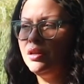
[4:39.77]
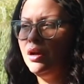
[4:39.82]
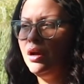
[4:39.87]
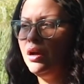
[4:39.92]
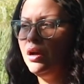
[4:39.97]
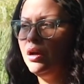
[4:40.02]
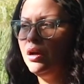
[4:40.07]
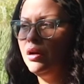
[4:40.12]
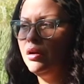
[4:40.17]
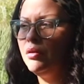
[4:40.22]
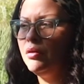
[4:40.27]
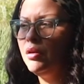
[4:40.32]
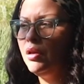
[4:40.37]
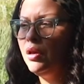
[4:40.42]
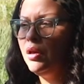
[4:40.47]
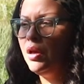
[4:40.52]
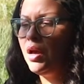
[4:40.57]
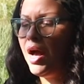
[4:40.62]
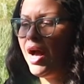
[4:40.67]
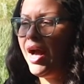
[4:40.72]

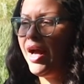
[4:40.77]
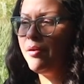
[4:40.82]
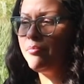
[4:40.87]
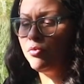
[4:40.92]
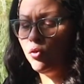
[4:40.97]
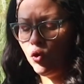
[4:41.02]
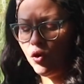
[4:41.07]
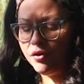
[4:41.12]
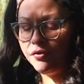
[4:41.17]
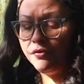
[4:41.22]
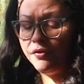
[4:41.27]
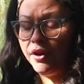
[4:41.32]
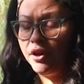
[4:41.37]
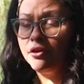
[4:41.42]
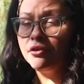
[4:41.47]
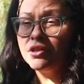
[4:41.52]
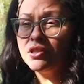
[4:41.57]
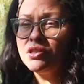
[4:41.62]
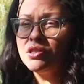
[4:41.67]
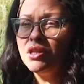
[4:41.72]
I'm more
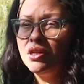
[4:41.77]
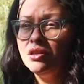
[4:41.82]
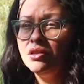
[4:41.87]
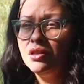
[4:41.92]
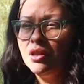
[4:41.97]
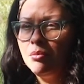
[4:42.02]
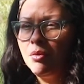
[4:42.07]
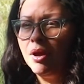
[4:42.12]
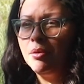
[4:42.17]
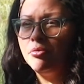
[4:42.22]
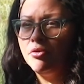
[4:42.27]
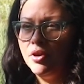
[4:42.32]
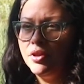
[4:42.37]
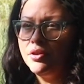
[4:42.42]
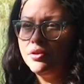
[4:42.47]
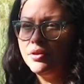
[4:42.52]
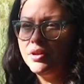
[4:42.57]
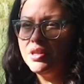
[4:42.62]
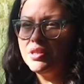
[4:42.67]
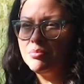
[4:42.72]
fairer skinned than my
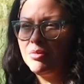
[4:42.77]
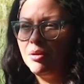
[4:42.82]
brother is.